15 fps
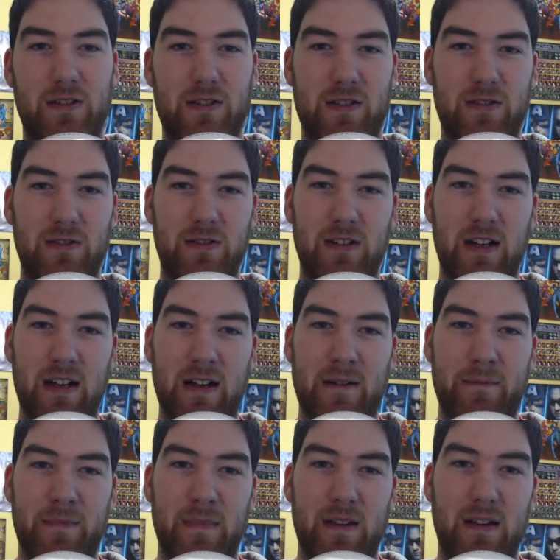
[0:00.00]
So
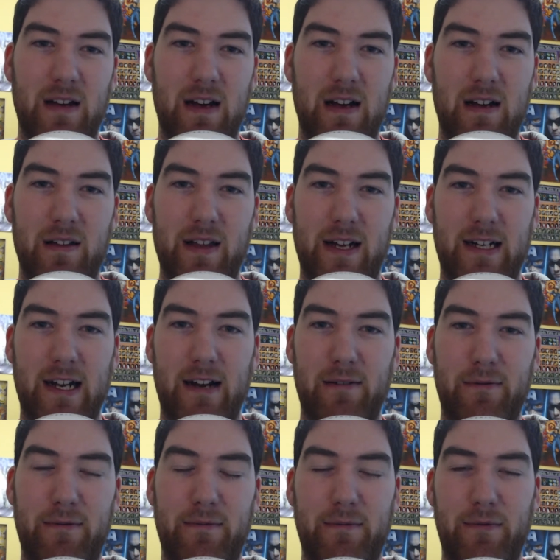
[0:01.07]
that kind of
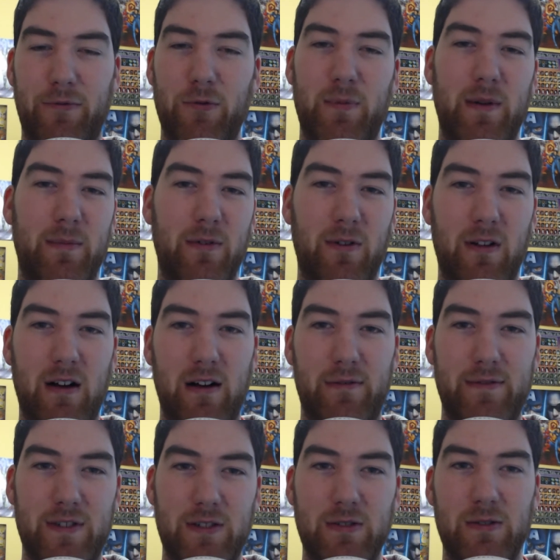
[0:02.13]
threw people off
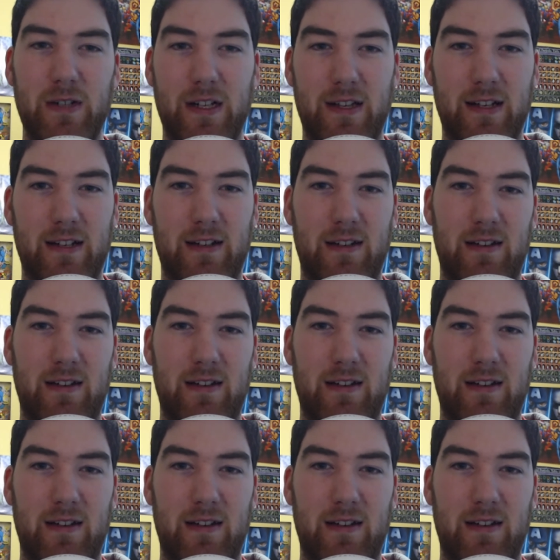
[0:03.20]
too, I think.